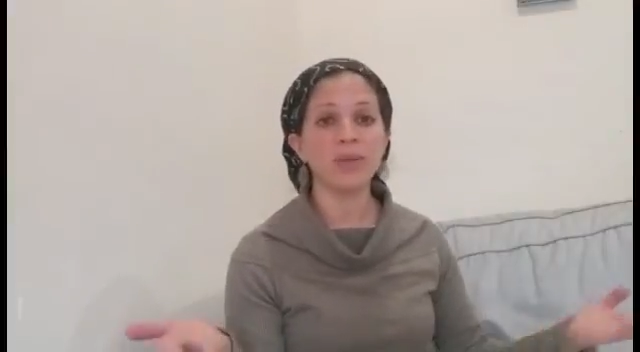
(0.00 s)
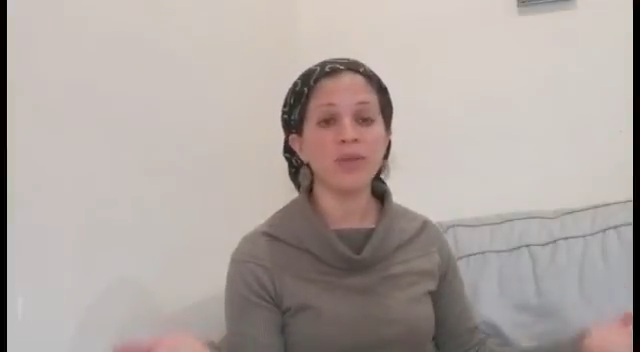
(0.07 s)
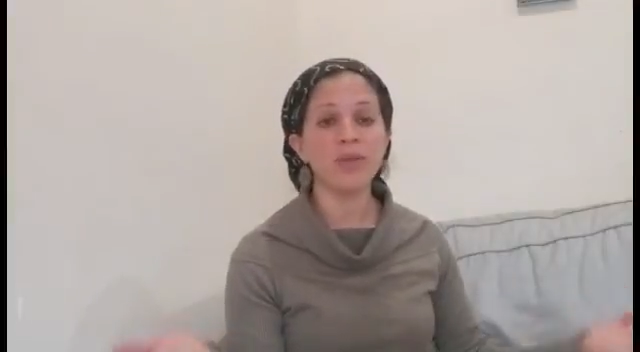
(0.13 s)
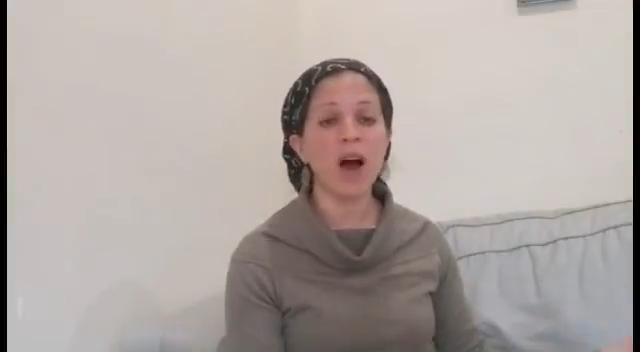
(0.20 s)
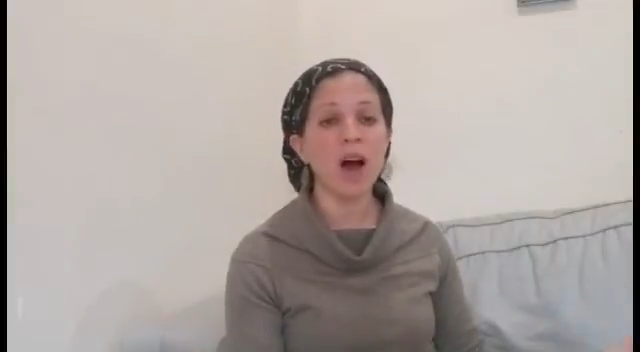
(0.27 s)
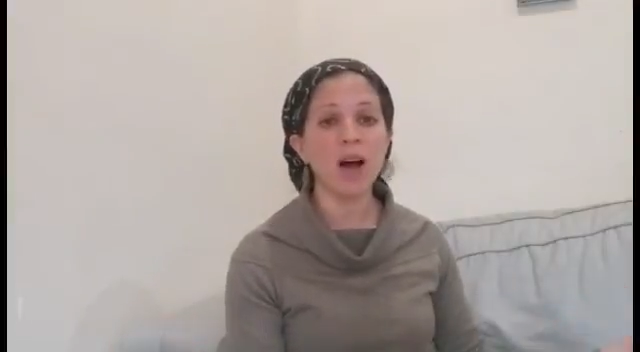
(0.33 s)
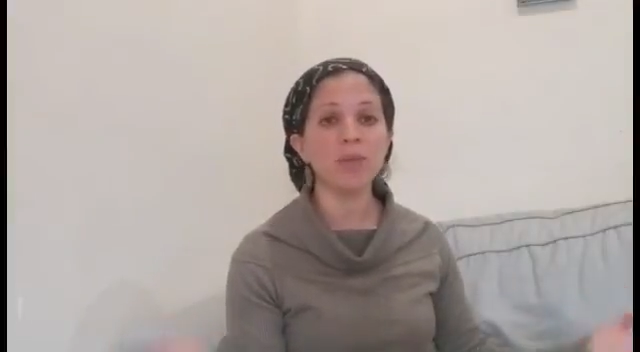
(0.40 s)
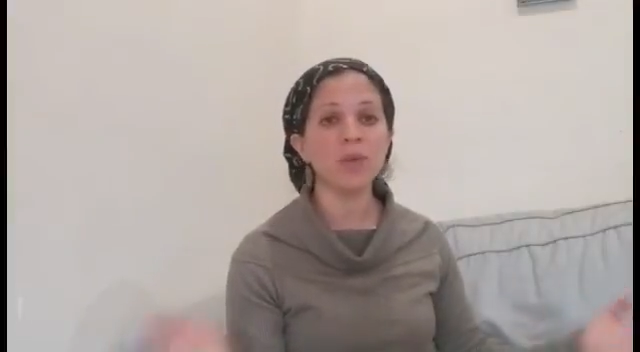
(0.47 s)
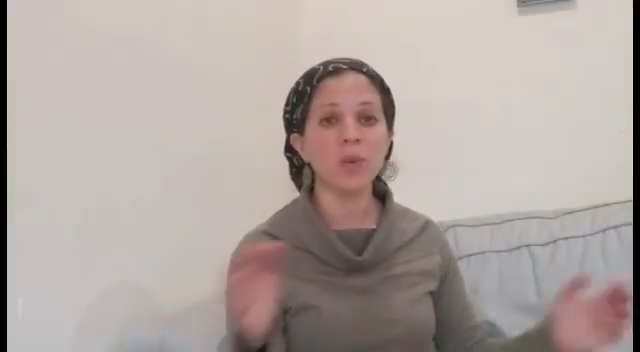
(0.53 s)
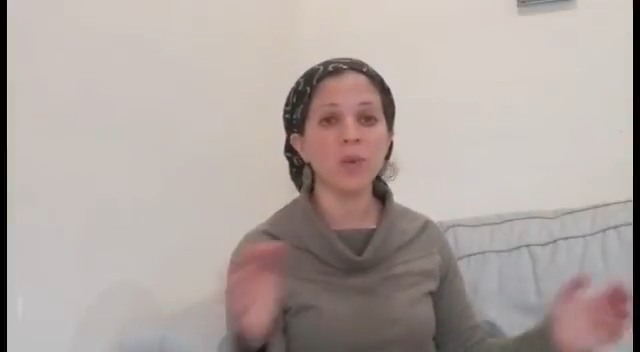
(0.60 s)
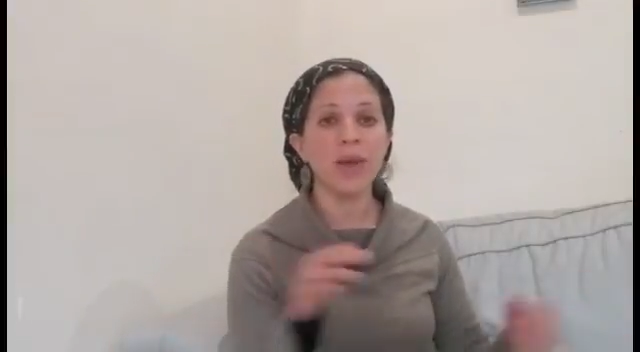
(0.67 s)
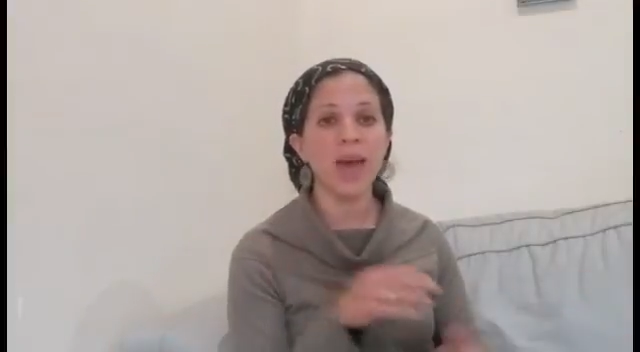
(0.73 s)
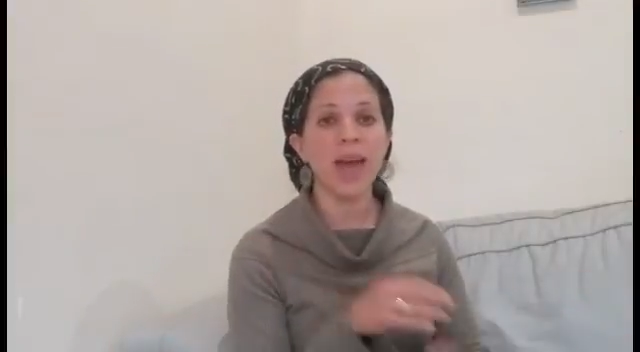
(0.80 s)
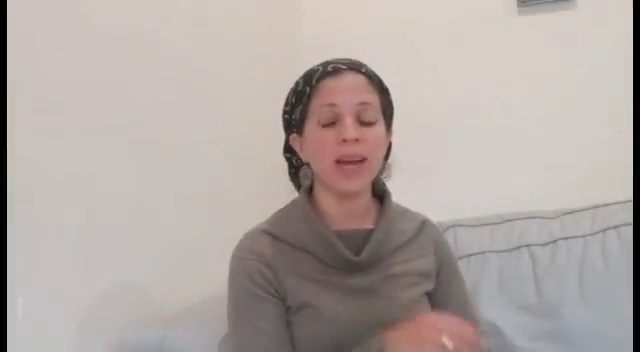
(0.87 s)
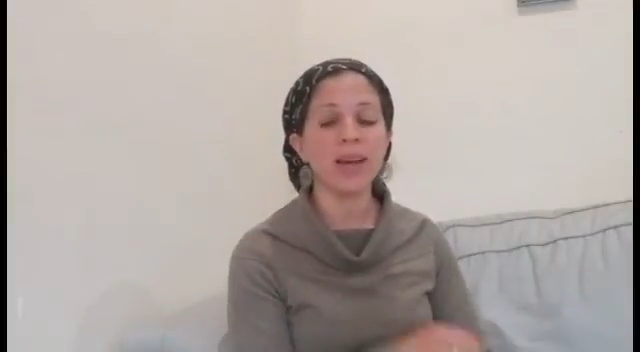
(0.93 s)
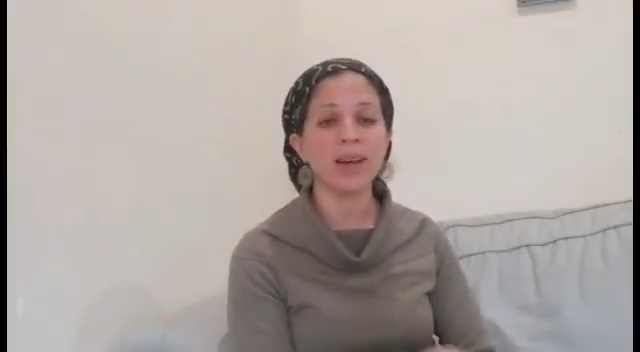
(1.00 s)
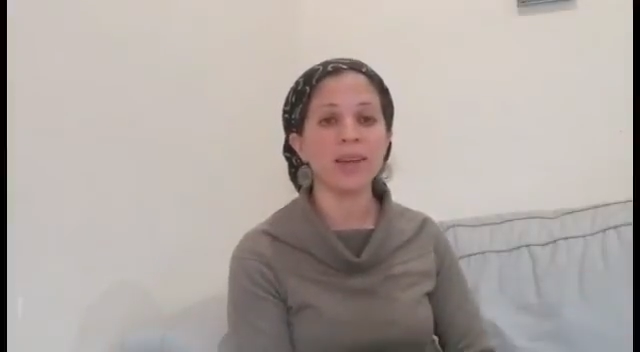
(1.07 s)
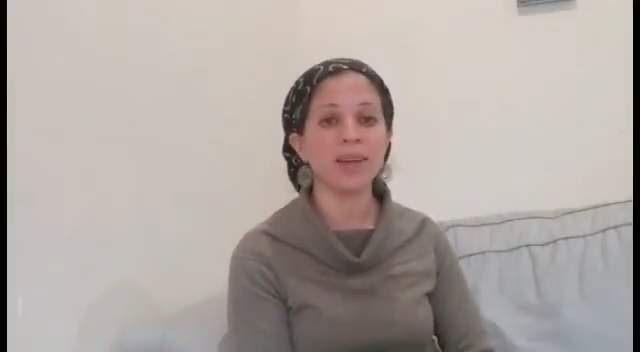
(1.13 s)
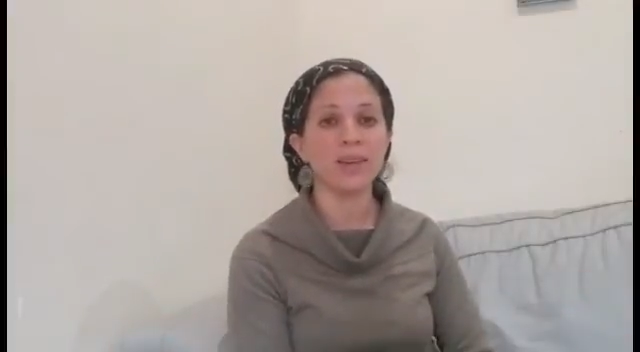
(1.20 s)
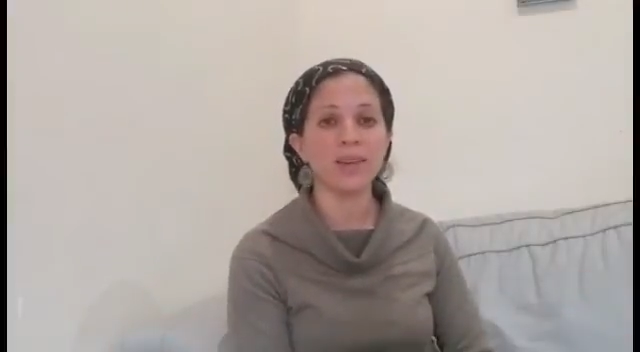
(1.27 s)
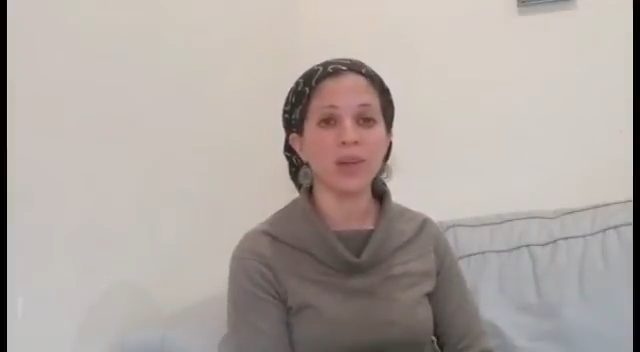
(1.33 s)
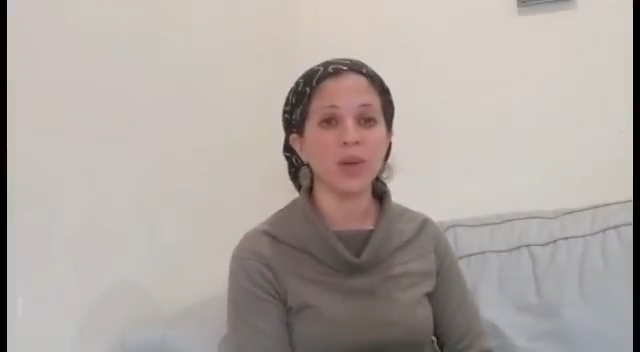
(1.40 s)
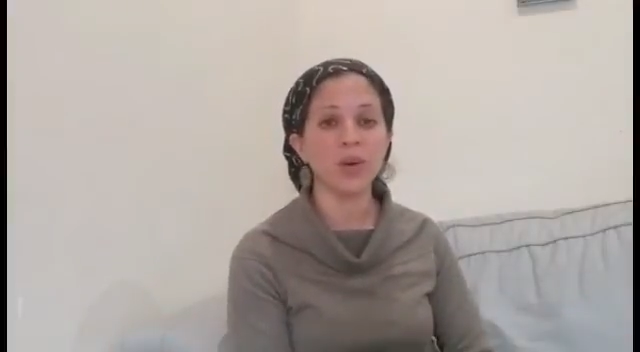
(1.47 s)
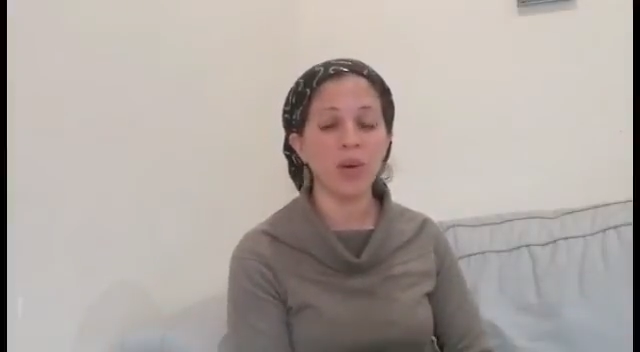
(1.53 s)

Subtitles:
farms where they can